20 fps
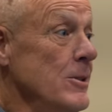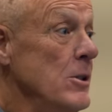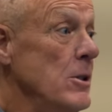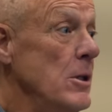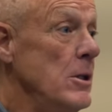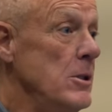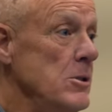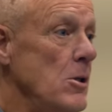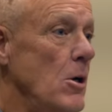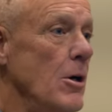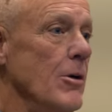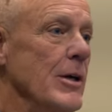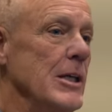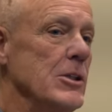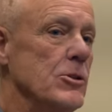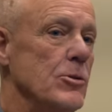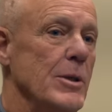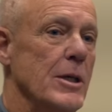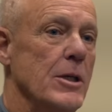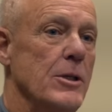Because heart
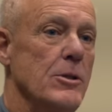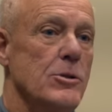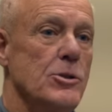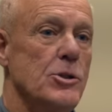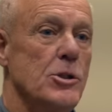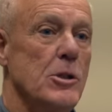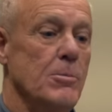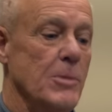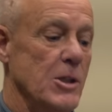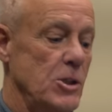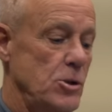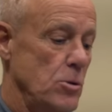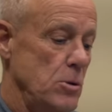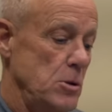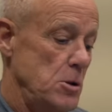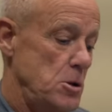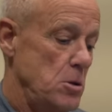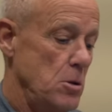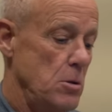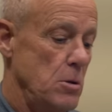rate 300, shit my
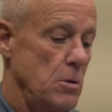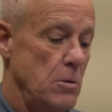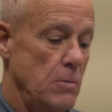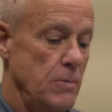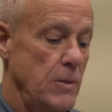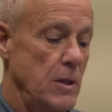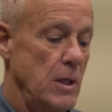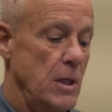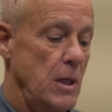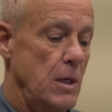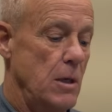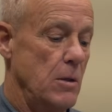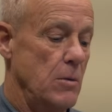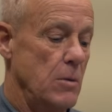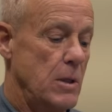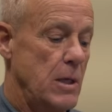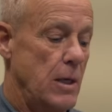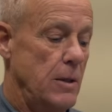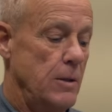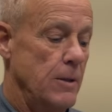shorts, so you get it,
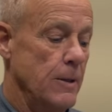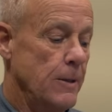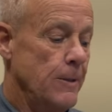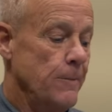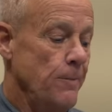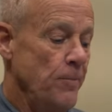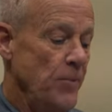okay?